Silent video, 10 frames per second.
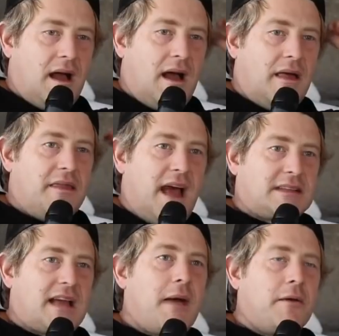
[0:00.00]

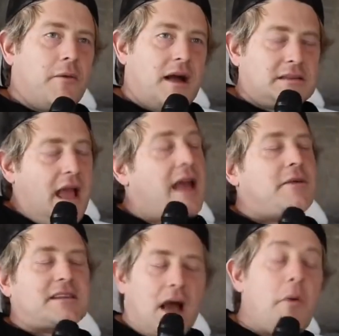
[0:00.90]
That time it was.
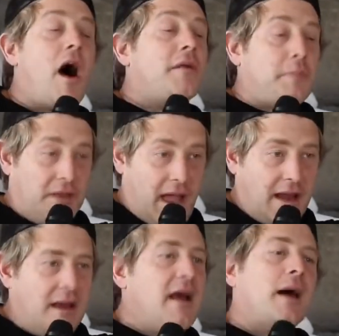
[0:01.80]
Anyways, I'm on the
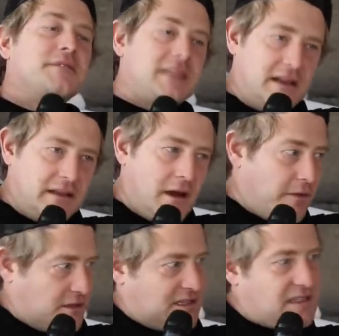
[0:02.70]
plane. I'm sitting
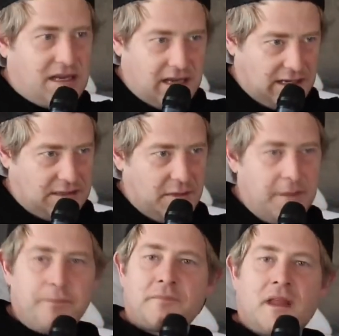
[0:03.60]
there. There's a seat next to
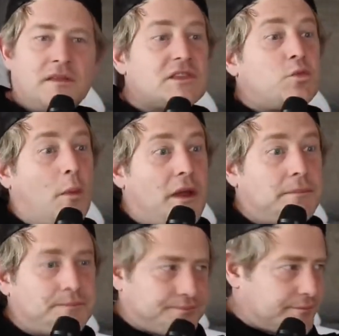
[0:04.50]
me. This
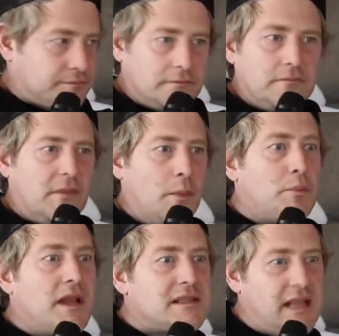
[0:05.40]
woman
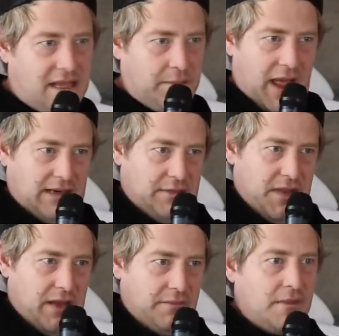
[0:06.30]
brings the kid back to
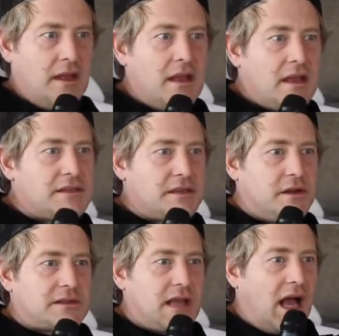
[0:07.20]
me, and she
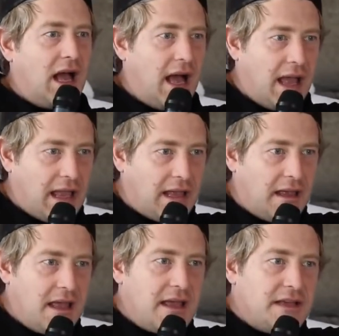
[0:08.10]
goes, hi.
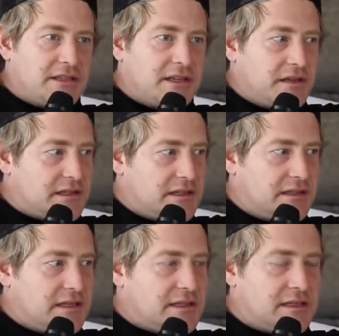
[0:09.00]
She goes,
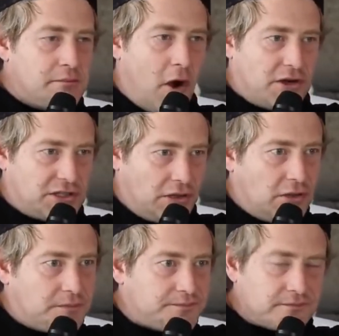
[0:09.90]
this is
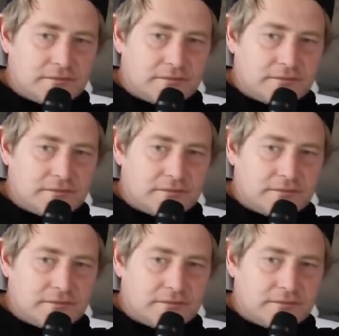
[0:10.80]
Marshall.